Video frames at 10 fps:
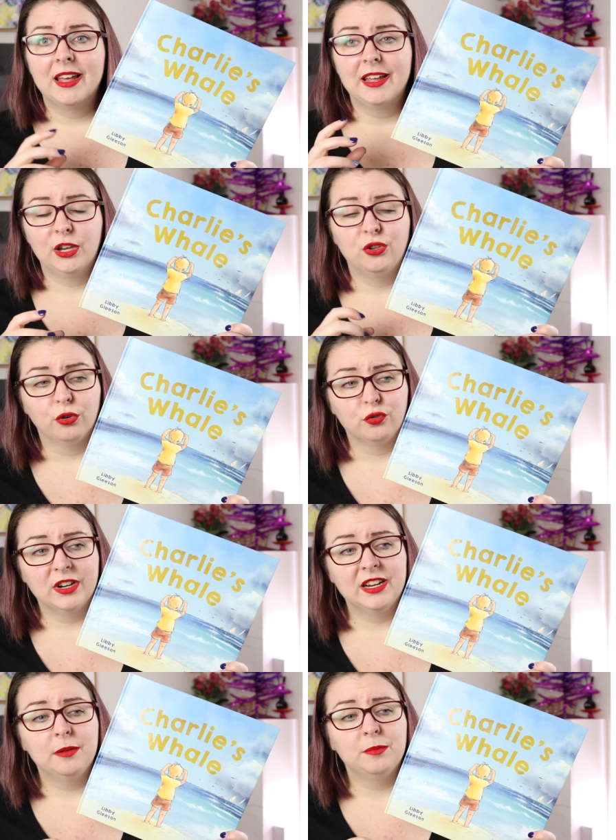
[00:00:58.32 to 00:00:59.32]
in your
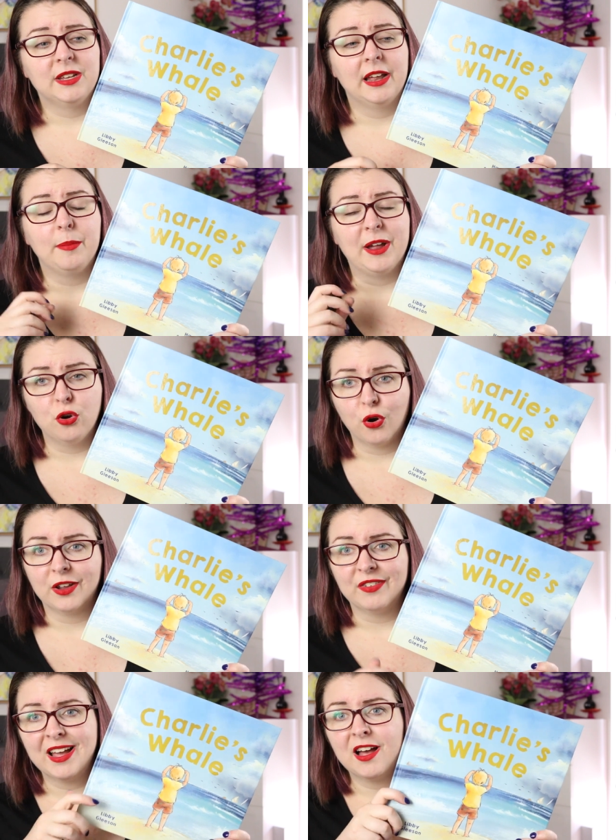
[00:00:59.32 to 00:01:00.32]
dreams and about not
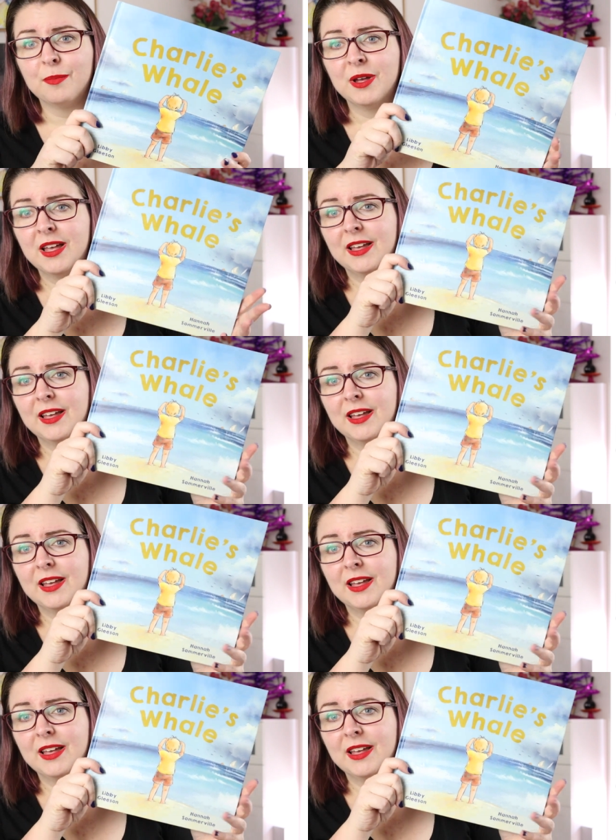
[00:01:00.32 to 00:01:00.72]
giving up.